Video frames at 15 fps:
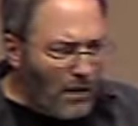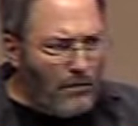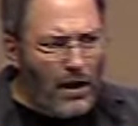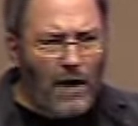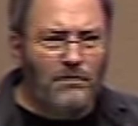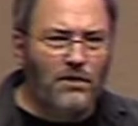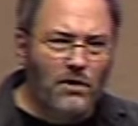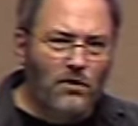
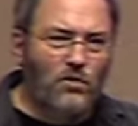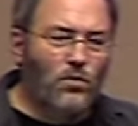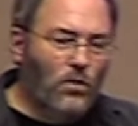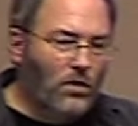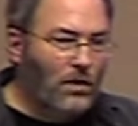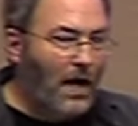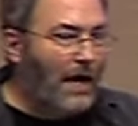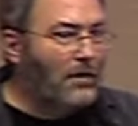Pop singers
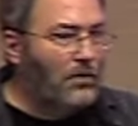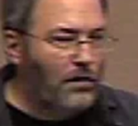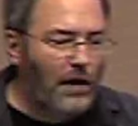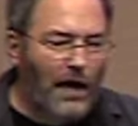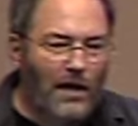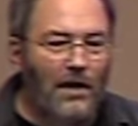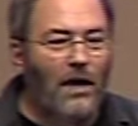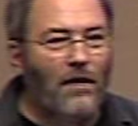will not do
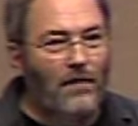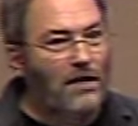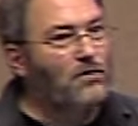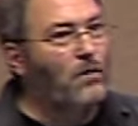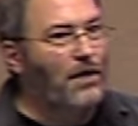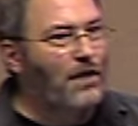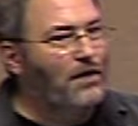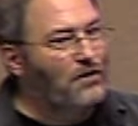that. That's
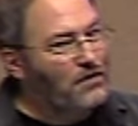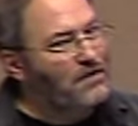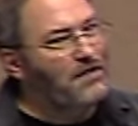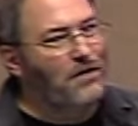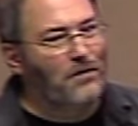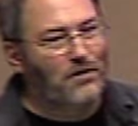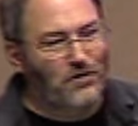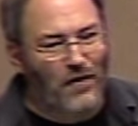why they usually
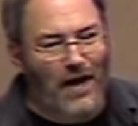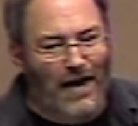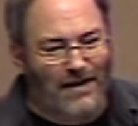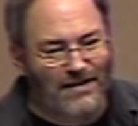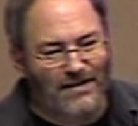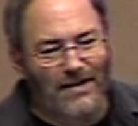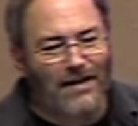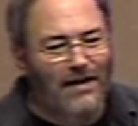sing with
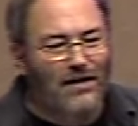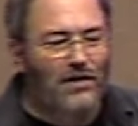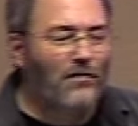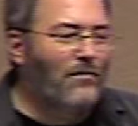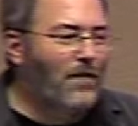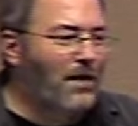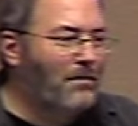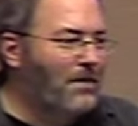tracks.
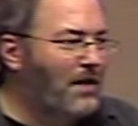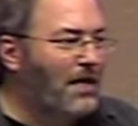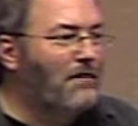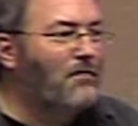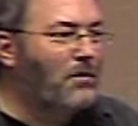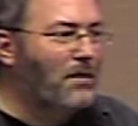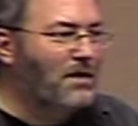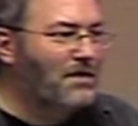The
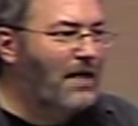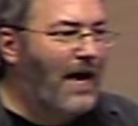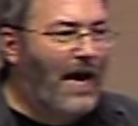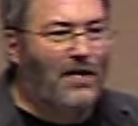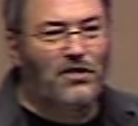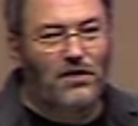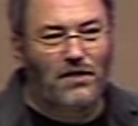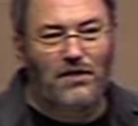infamous
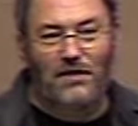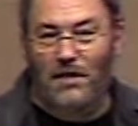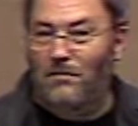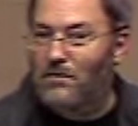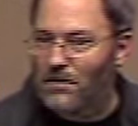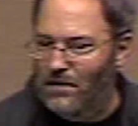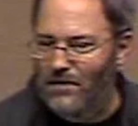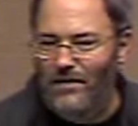Ashley
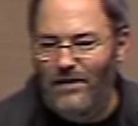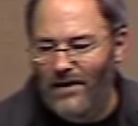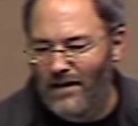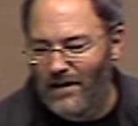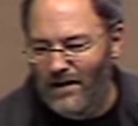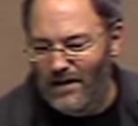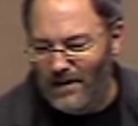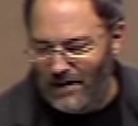Simpson,
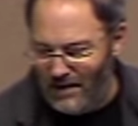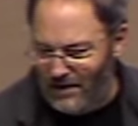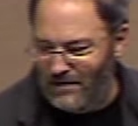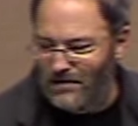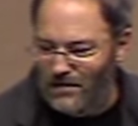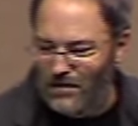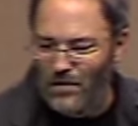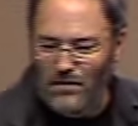
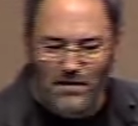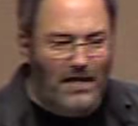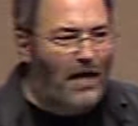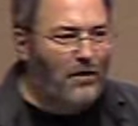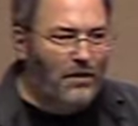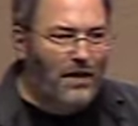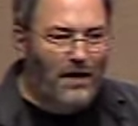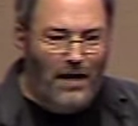
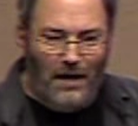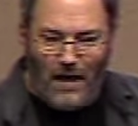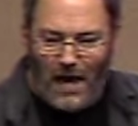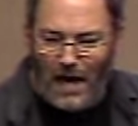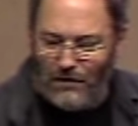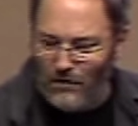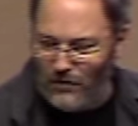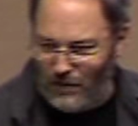Saturday Night
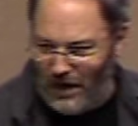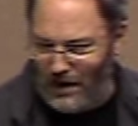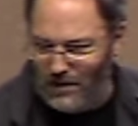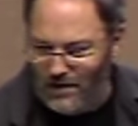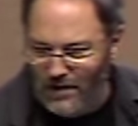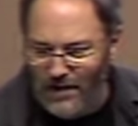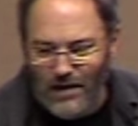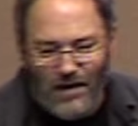Live event
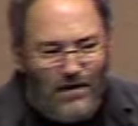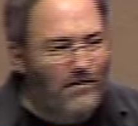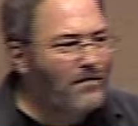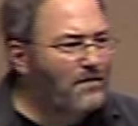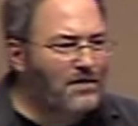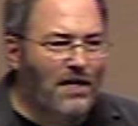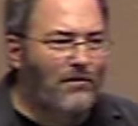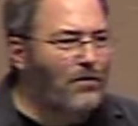
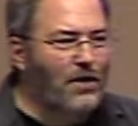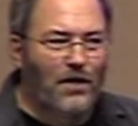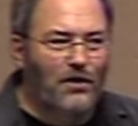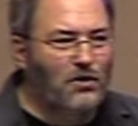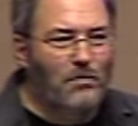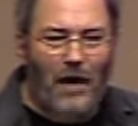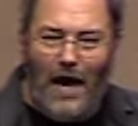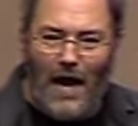several
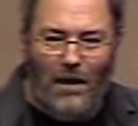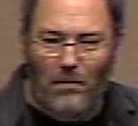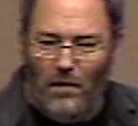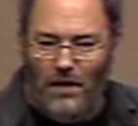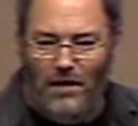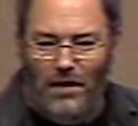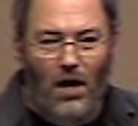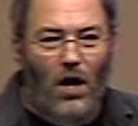years back
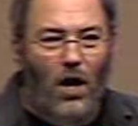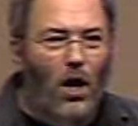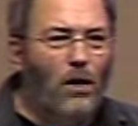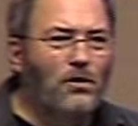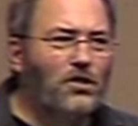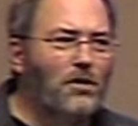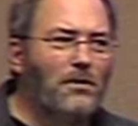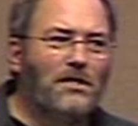when,
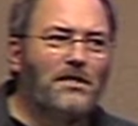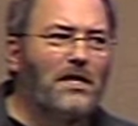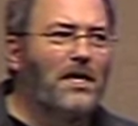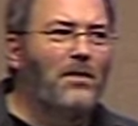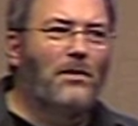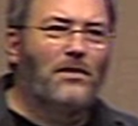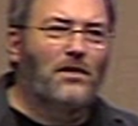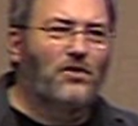she was
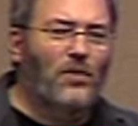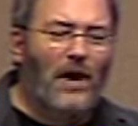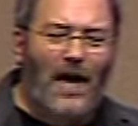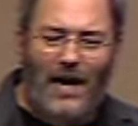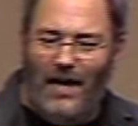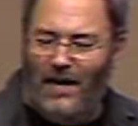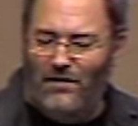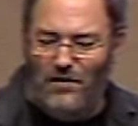singing with a
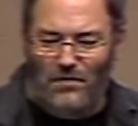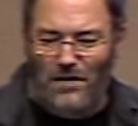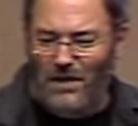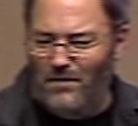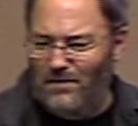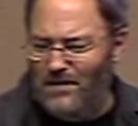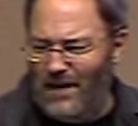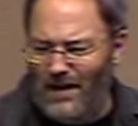track, and to me it
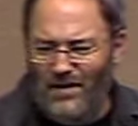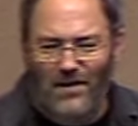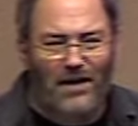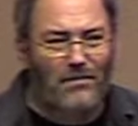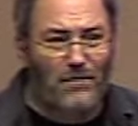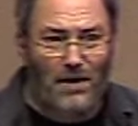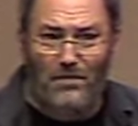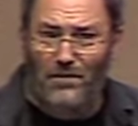was like,
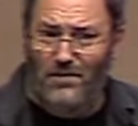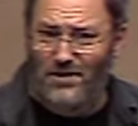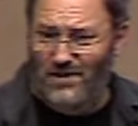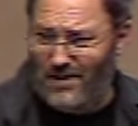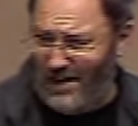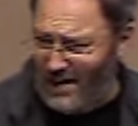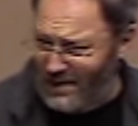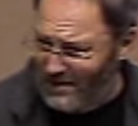people are
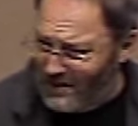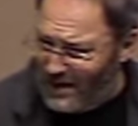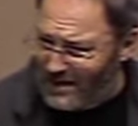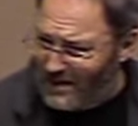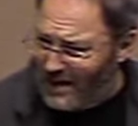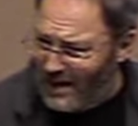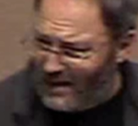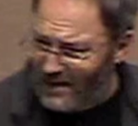shocked about
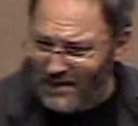that?